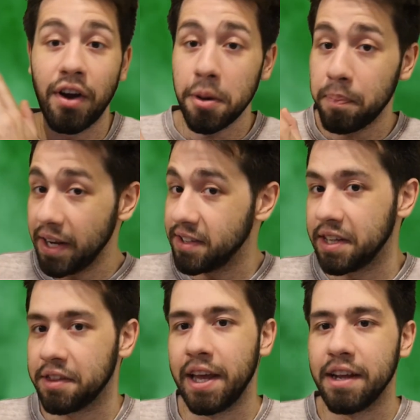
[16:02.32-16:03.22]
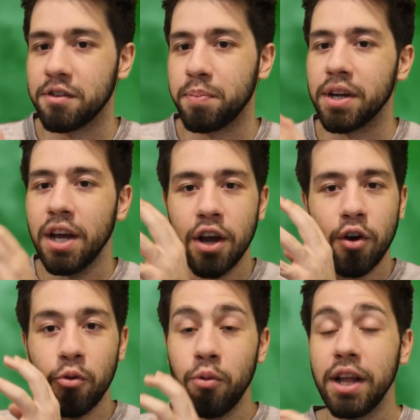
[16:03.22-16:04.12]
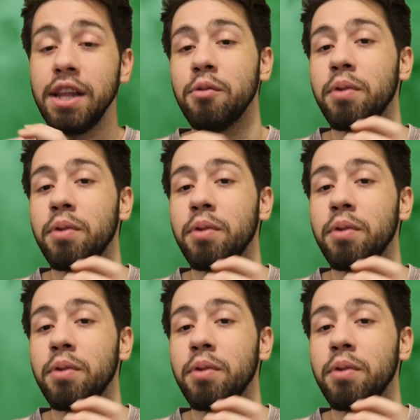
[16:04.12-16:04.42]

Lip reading: very basic things, but really,